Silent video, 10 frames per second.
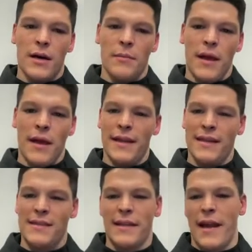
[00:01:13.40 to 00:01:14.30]
and then
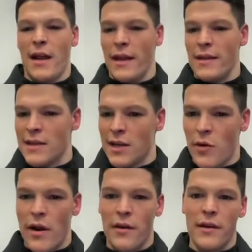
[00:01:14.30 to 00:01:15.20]
sending out
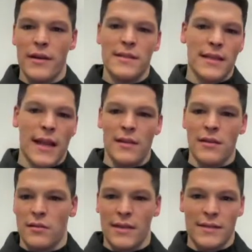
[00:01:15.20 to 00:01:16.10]
itineraries and like
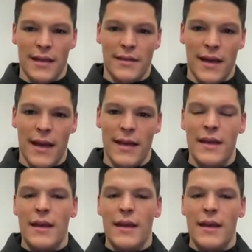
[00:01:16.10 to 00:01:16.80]
little things like that.